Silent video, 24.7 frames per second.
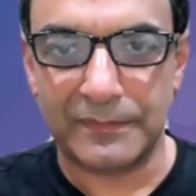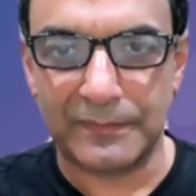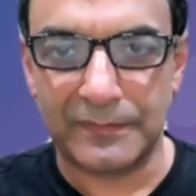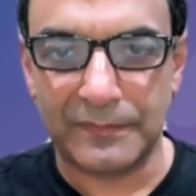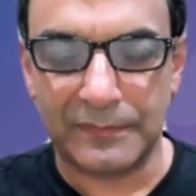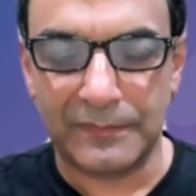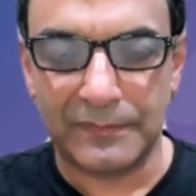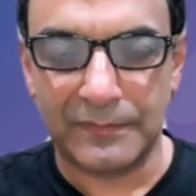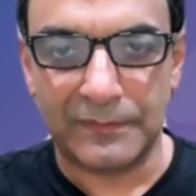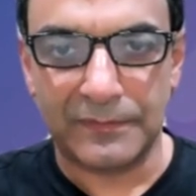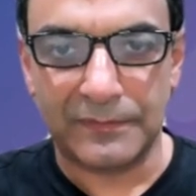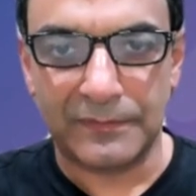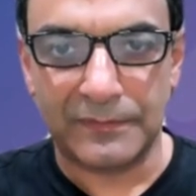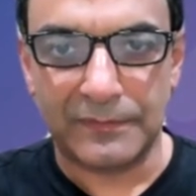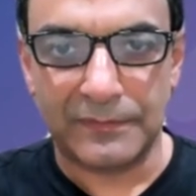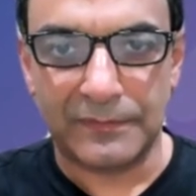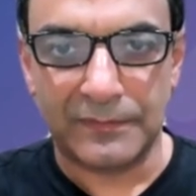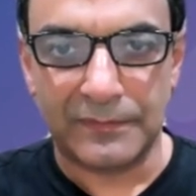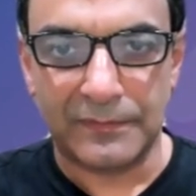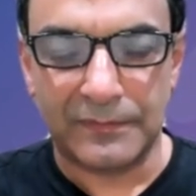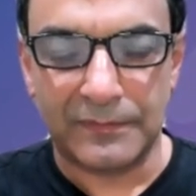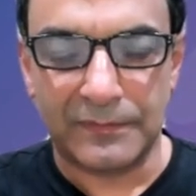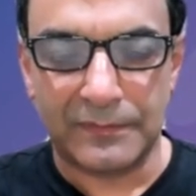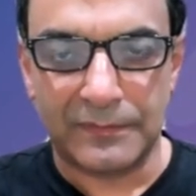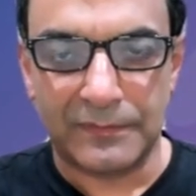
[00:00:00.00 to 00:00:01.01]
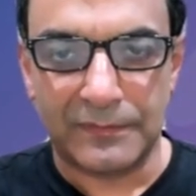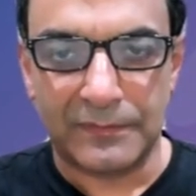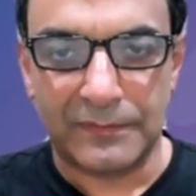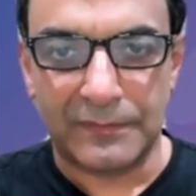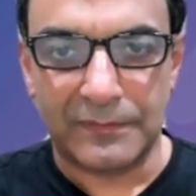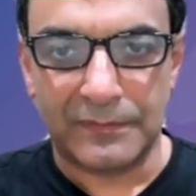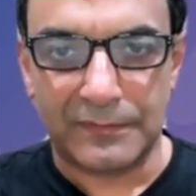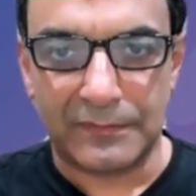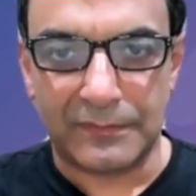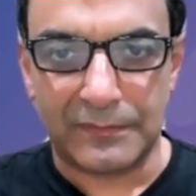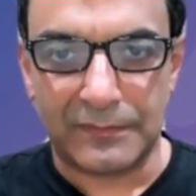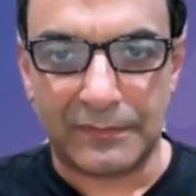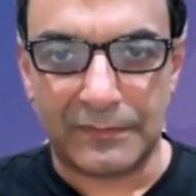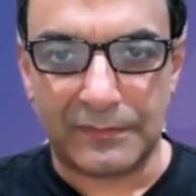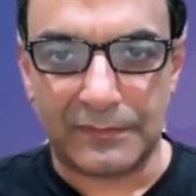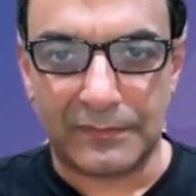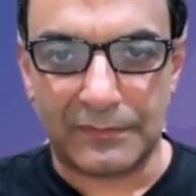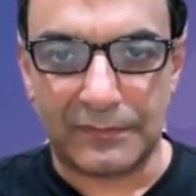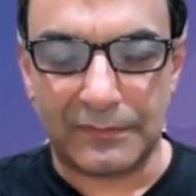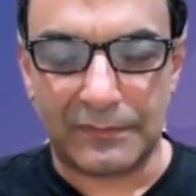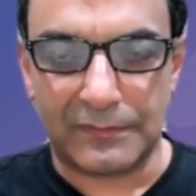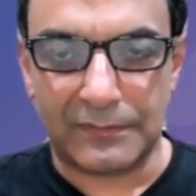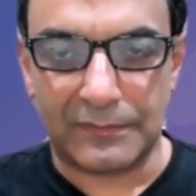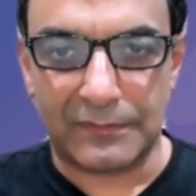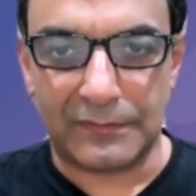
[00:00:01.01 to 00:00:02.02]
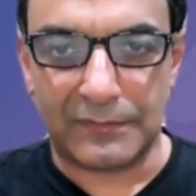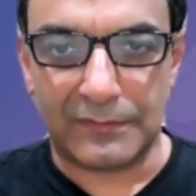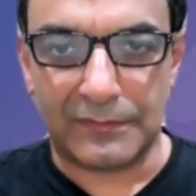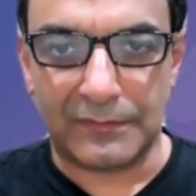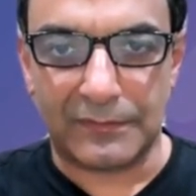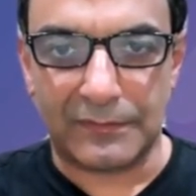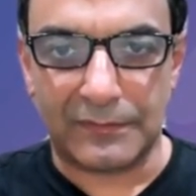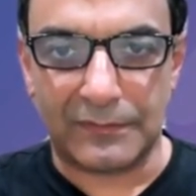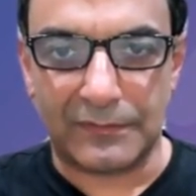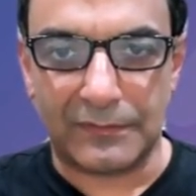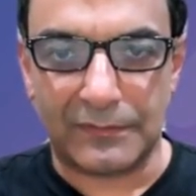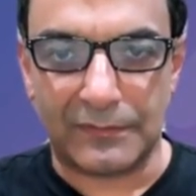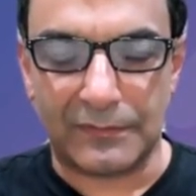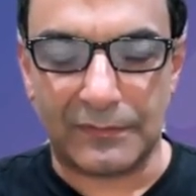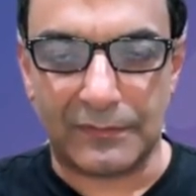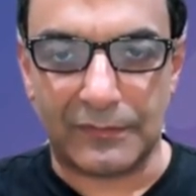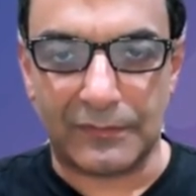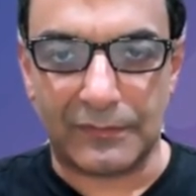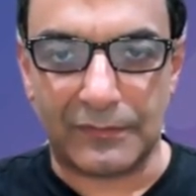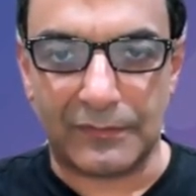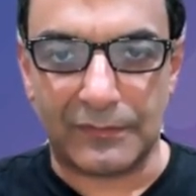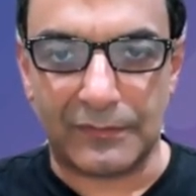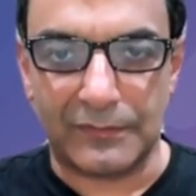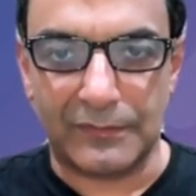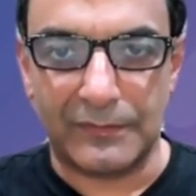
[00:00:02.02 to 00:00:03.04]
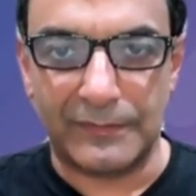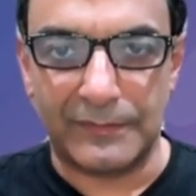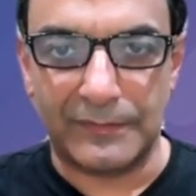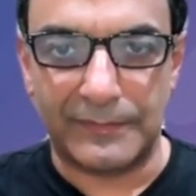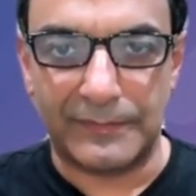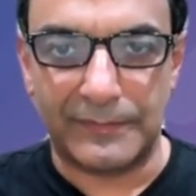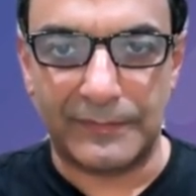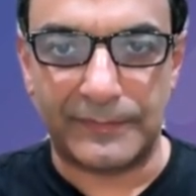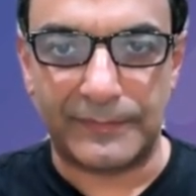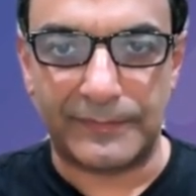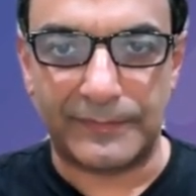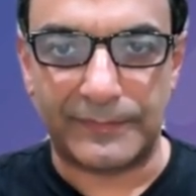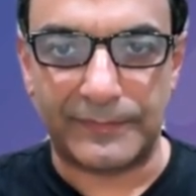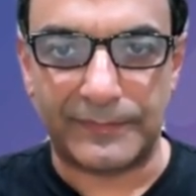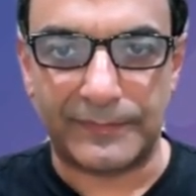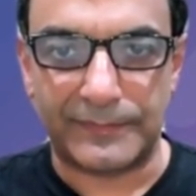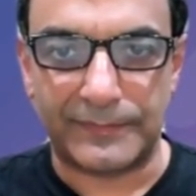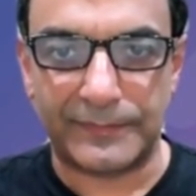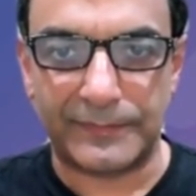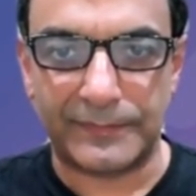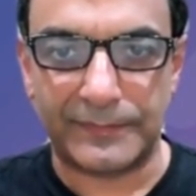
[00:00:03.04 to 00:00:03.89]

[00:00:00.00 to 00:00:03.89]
[no speech]